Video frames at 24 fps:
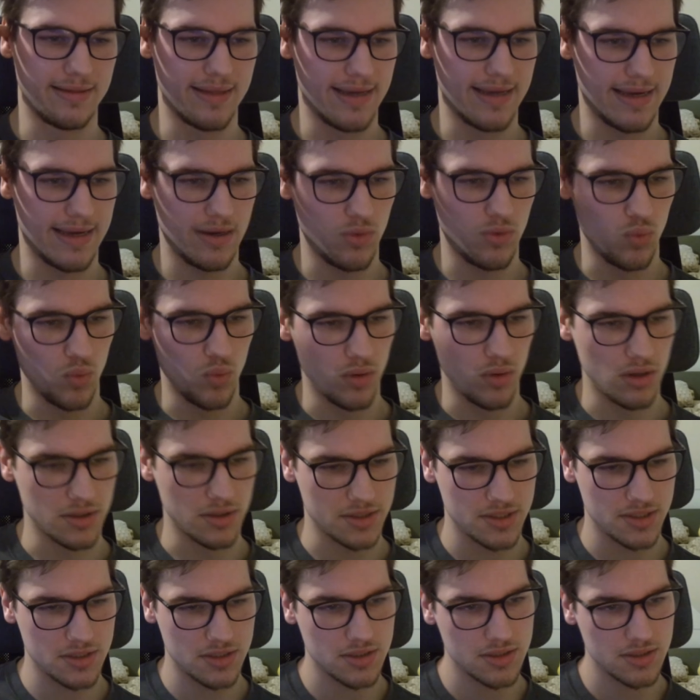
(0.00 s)
That
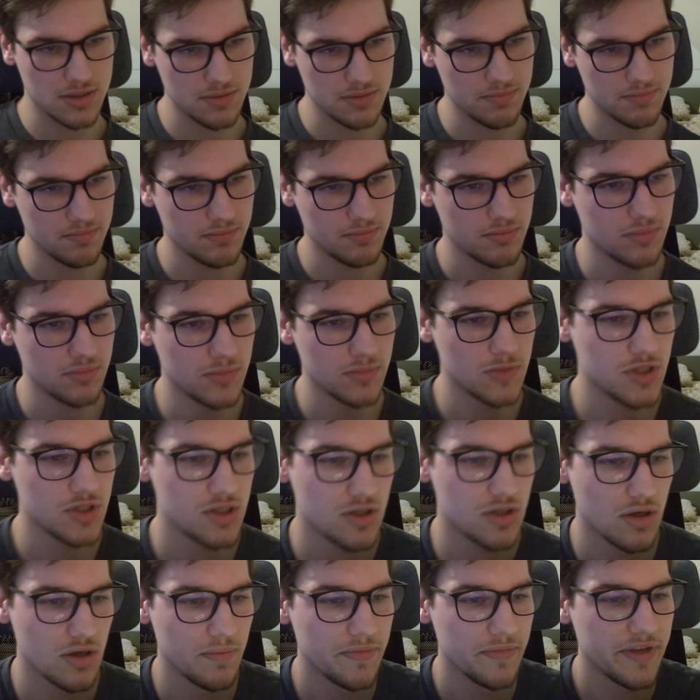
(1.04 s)
was
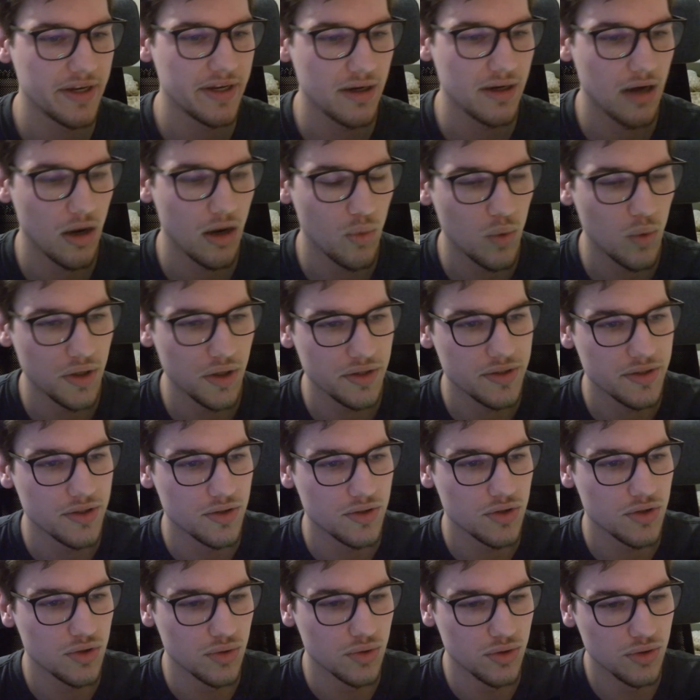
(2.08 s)
something I
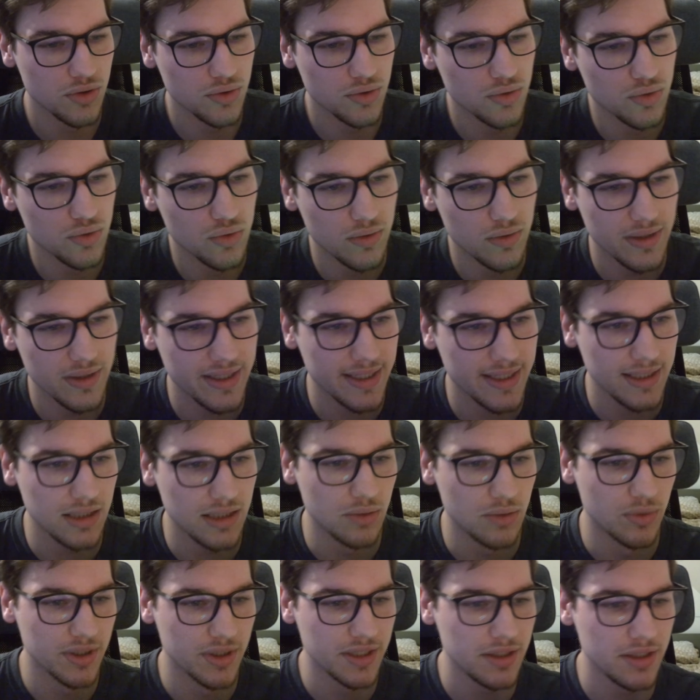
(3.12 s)
wanted to do
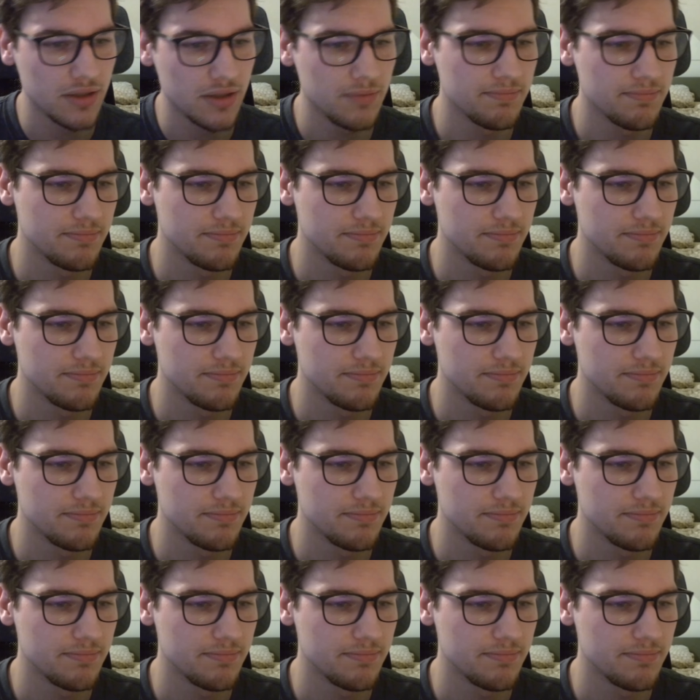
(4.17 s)
anyway.